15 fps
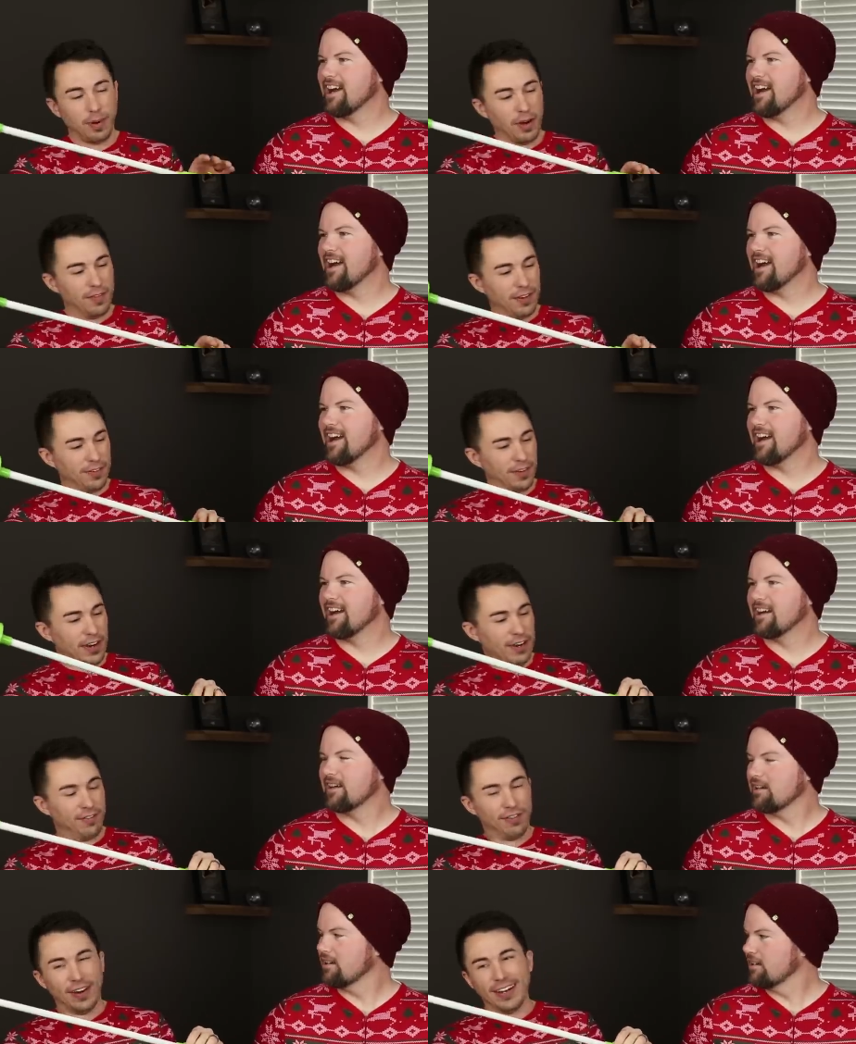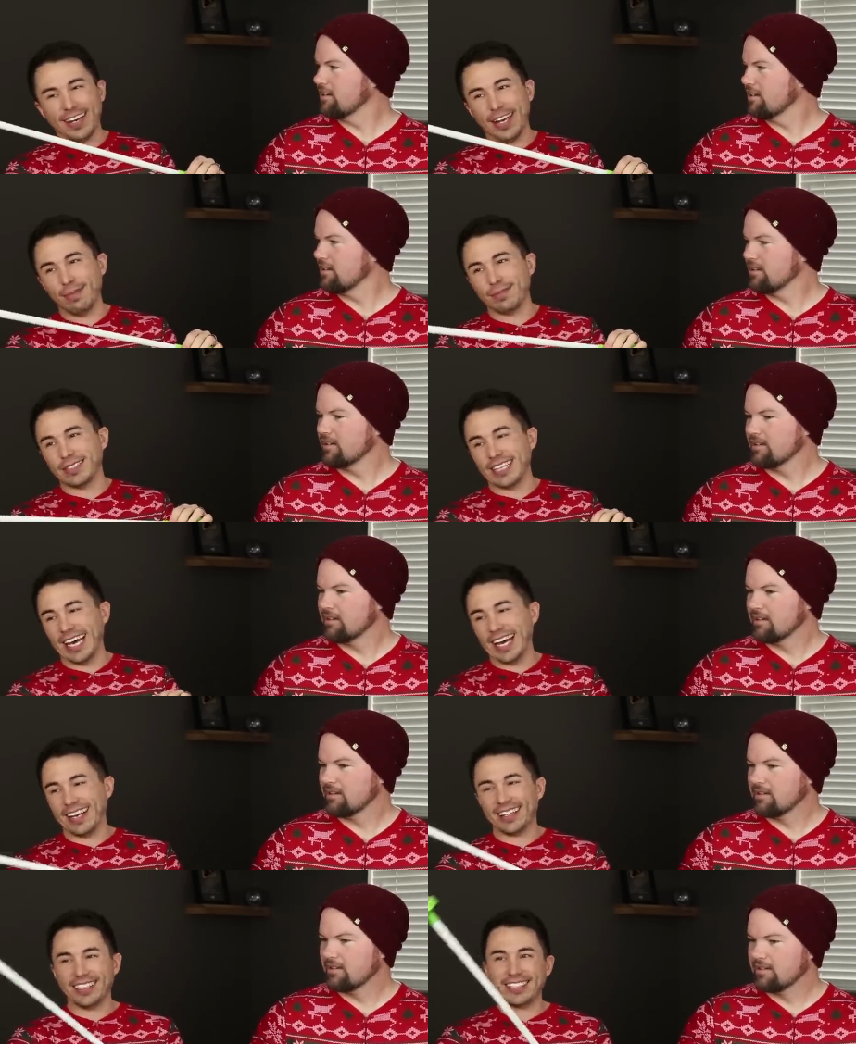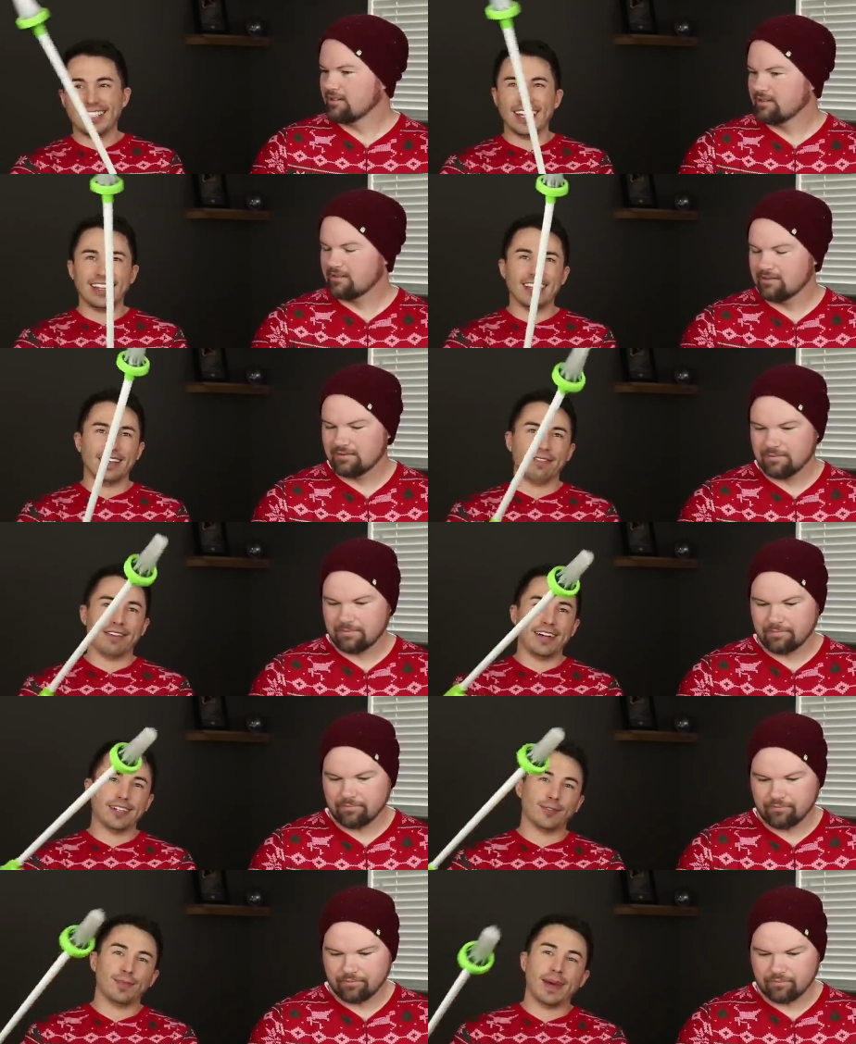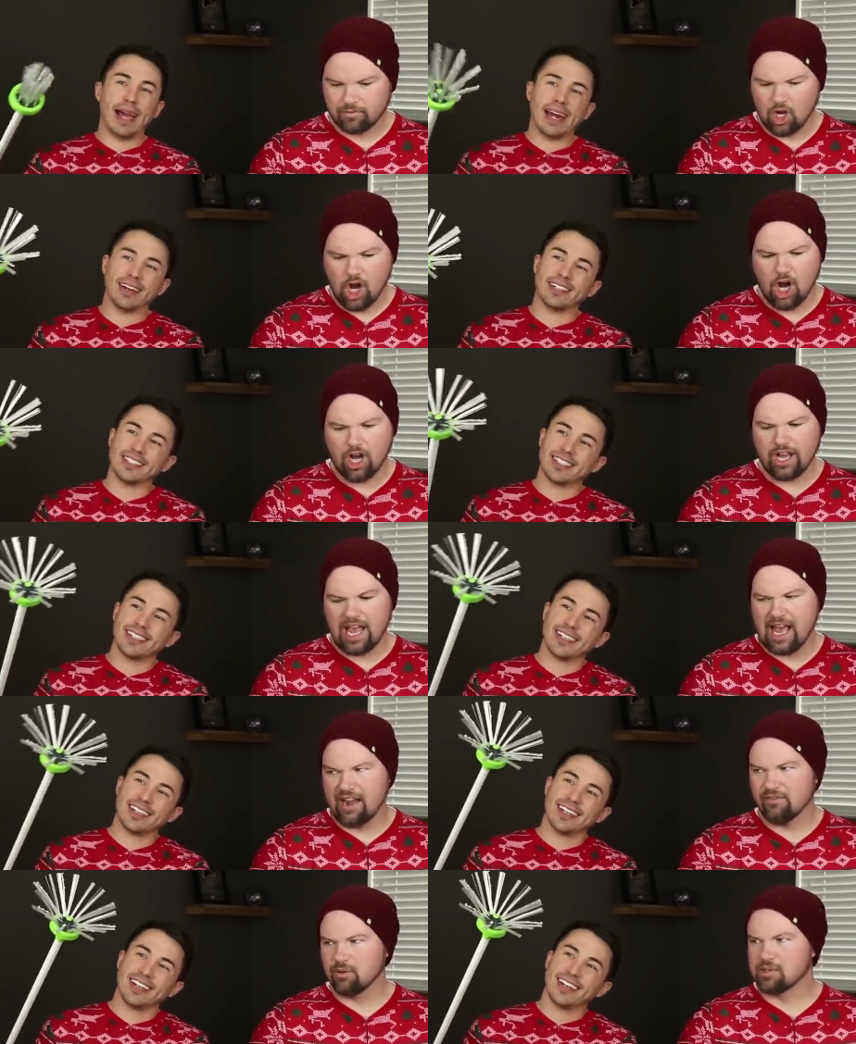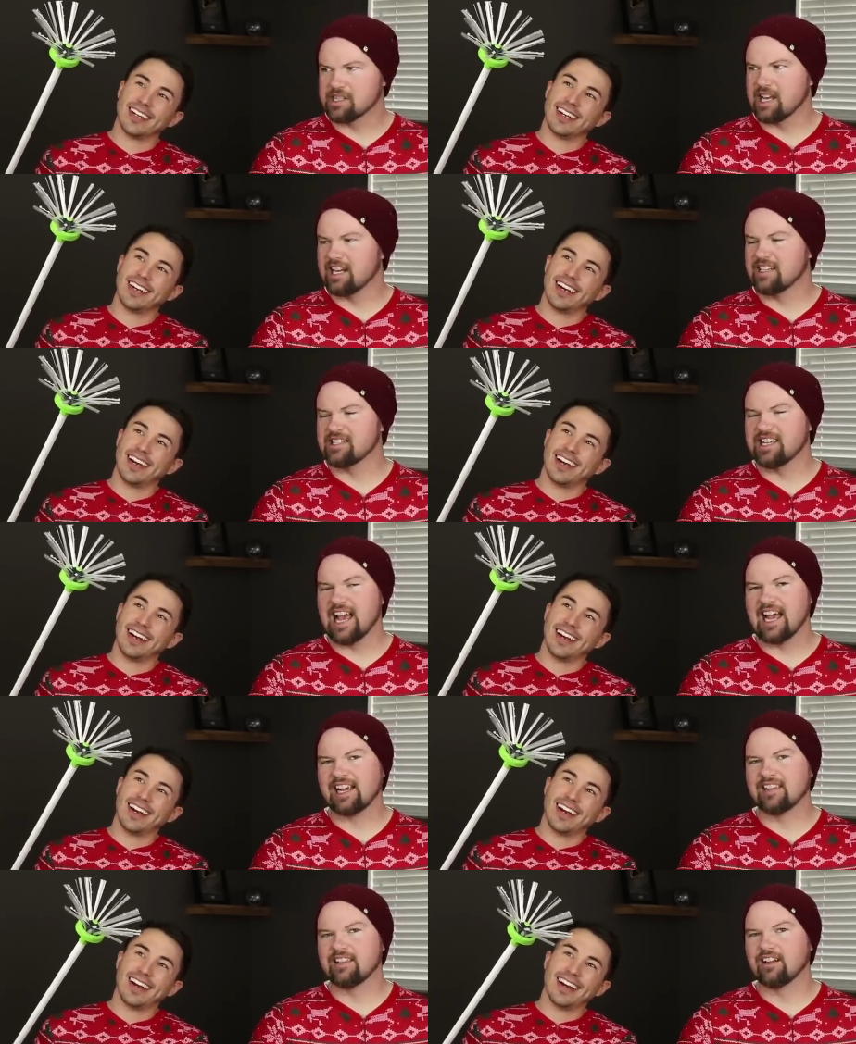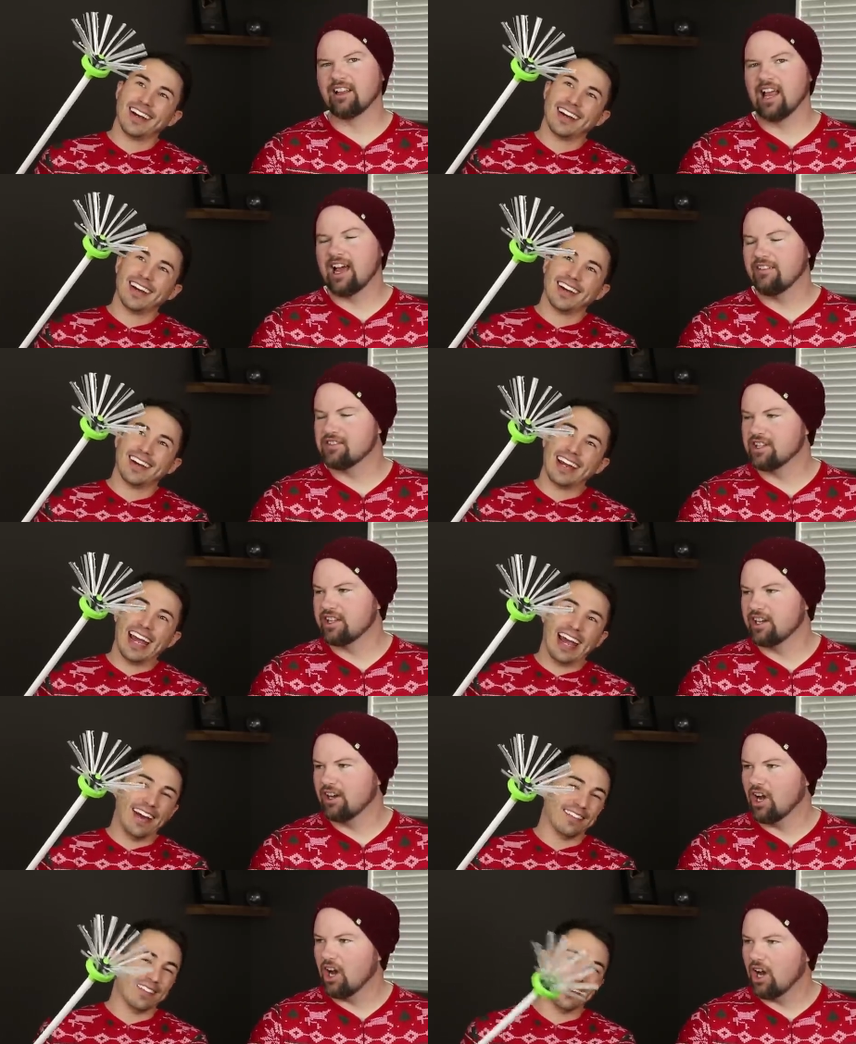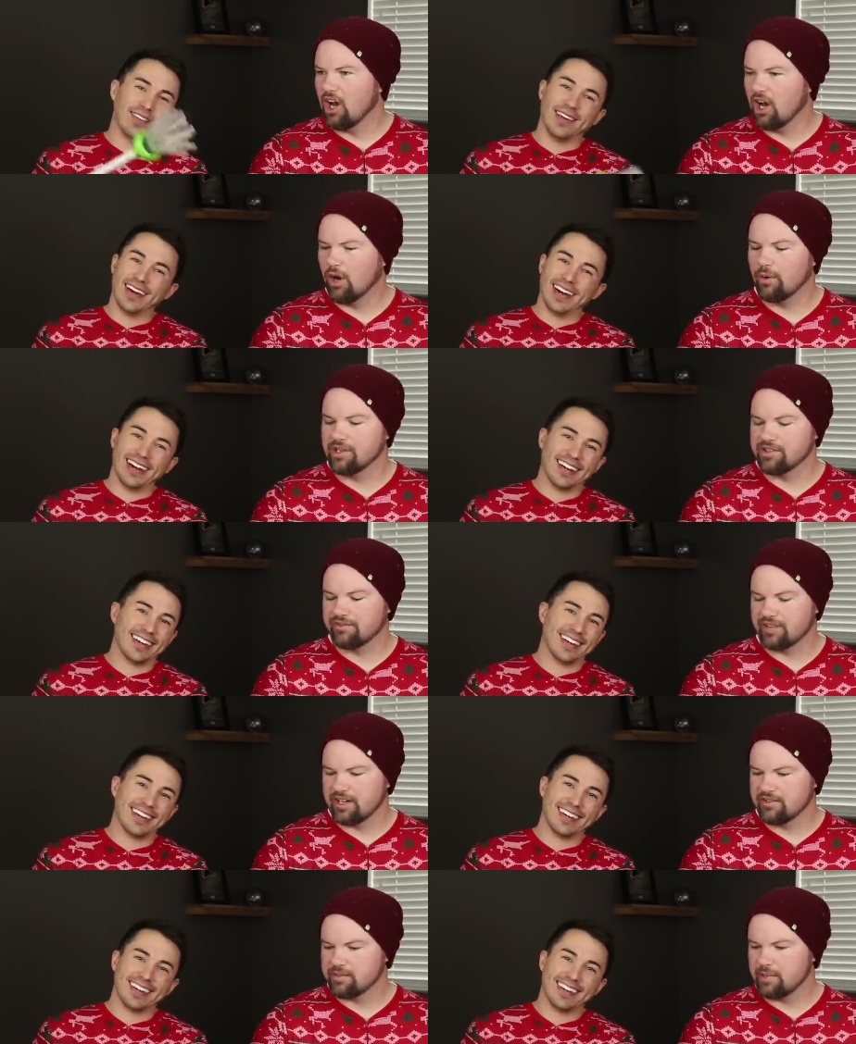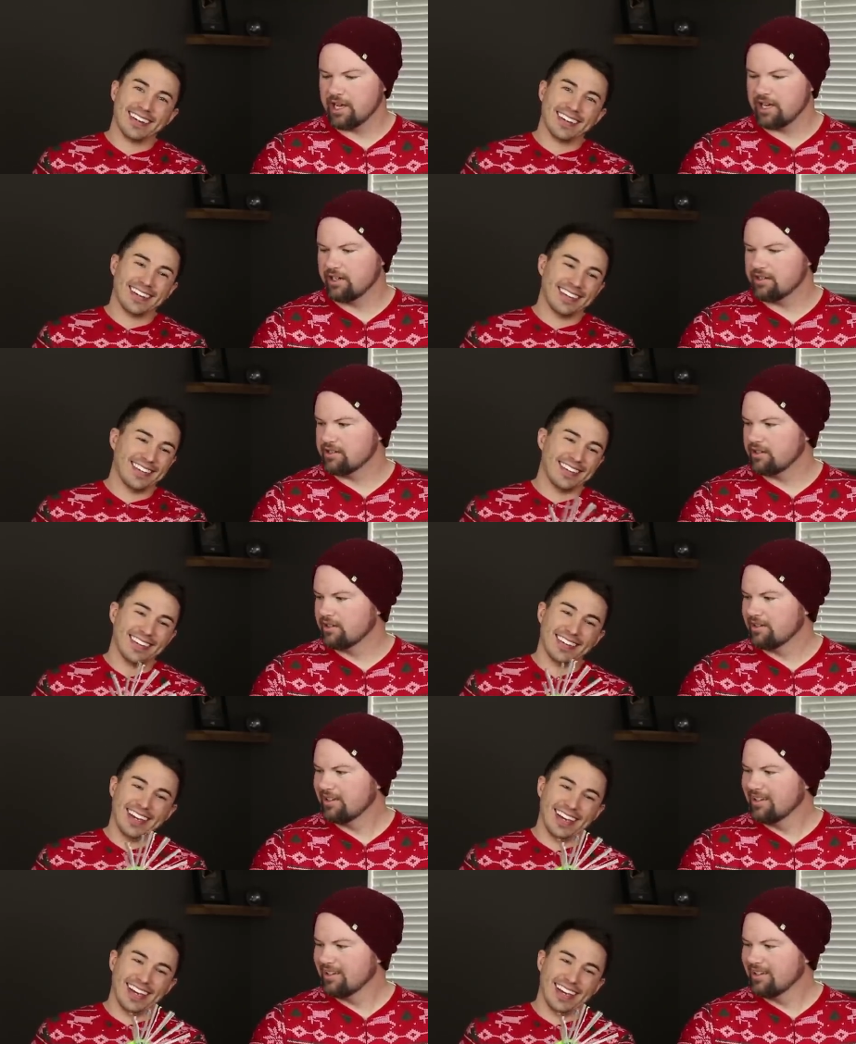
Speaker 1: perfect for any friend named Zach that's definitely afraid of spiders. Oh yeah, everyone's
Speaker 2: got a Zach in their lives and they're Everyone. always afraid of spiders. Oh